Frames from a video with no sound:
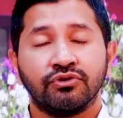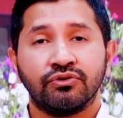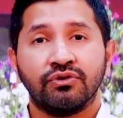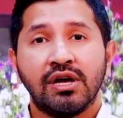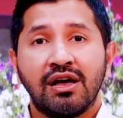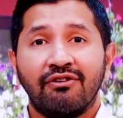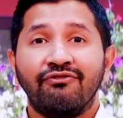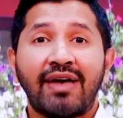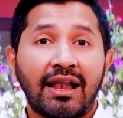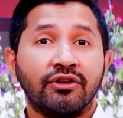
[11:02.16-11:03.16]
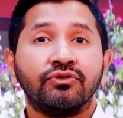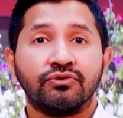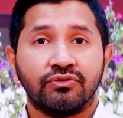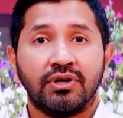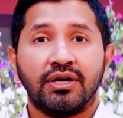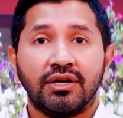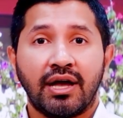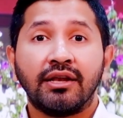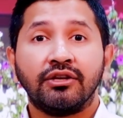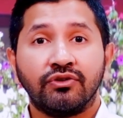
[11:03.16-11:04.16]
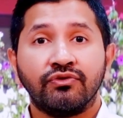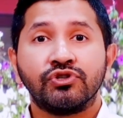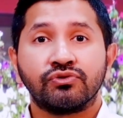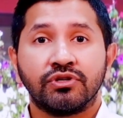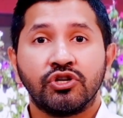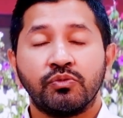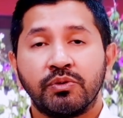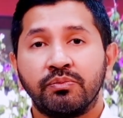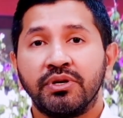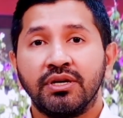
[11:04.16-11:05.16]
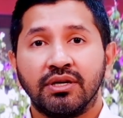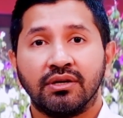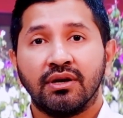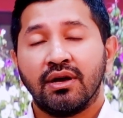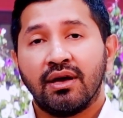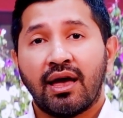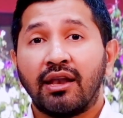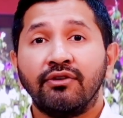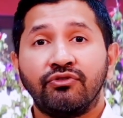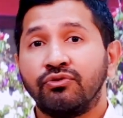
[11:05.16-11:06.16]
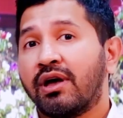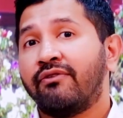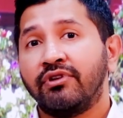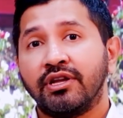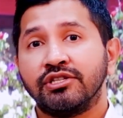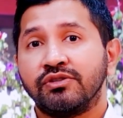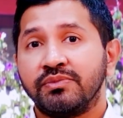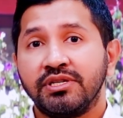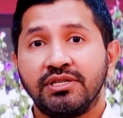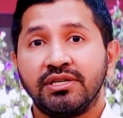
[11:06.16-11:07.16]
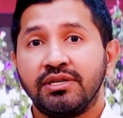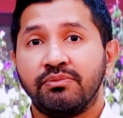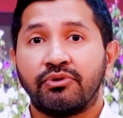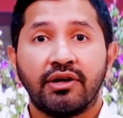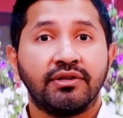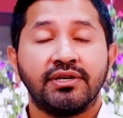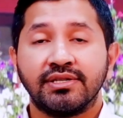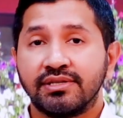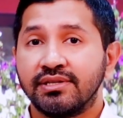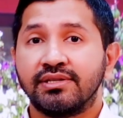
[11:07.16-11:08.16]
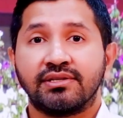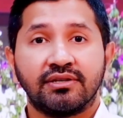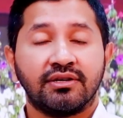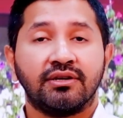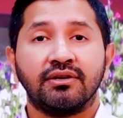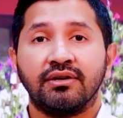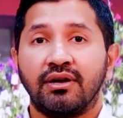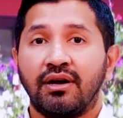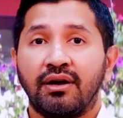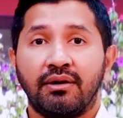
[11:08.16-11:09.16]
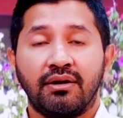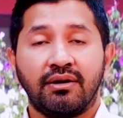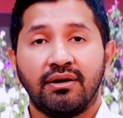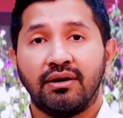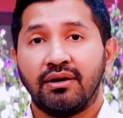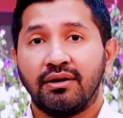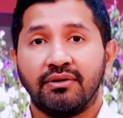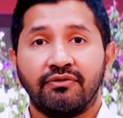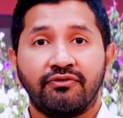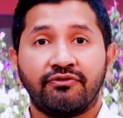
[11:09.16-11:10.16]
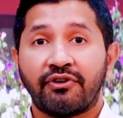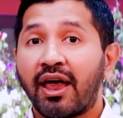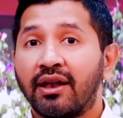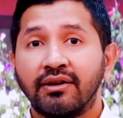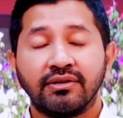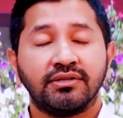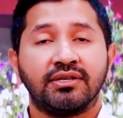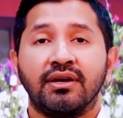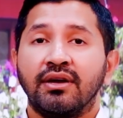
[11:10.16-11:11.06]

you value an individual human being. And if you have an LGBT brother, sister, friend,